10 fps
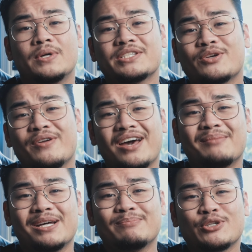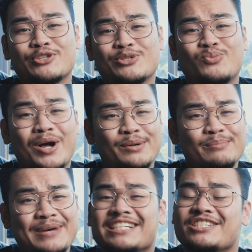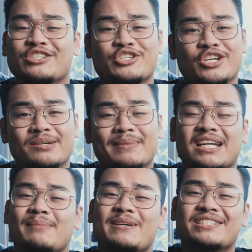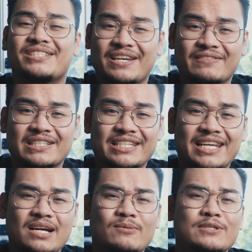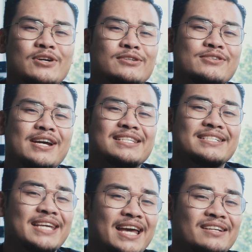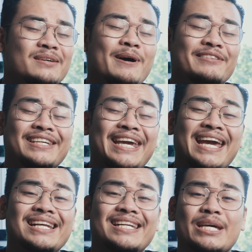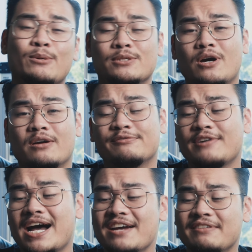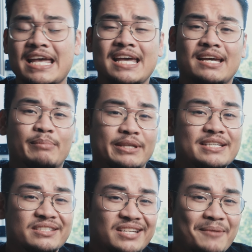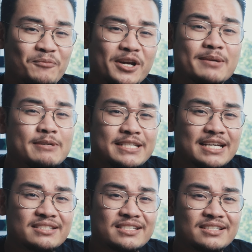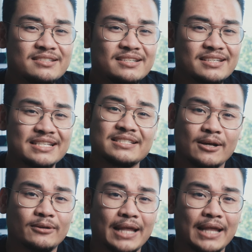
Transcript: What is going on, button pushers? Welcome back to the channel. My name is David. Today I want to talk to you guys again about the Canon EOS R5, but this time we're going to be testing its low